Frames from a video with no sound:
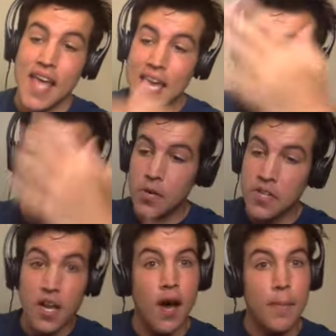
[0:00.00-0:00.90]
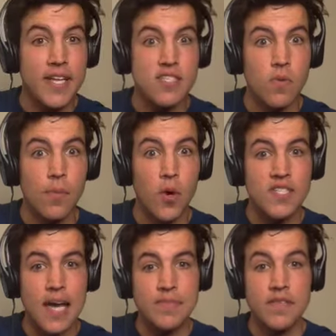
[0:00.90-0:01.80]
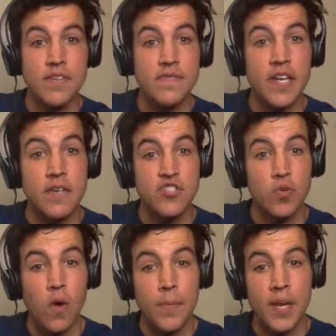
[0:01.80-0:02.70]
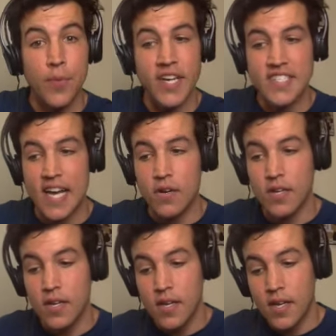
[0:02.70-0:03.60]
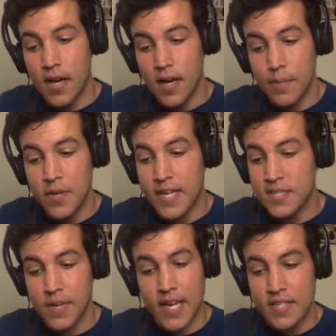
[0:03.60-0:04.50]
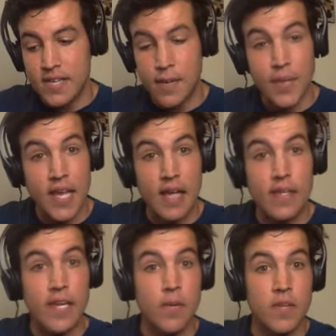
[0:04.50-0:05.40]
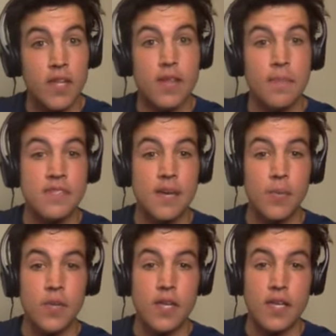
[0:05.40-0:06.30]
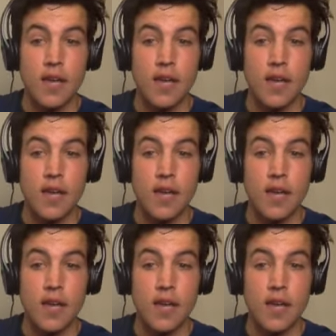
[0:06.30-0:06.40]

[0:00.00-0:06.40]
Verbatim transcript: And let me know in the comments what more types of these videos you would want me to break down. Um, you guys, like I said, have been killing it with the thumbs up, with the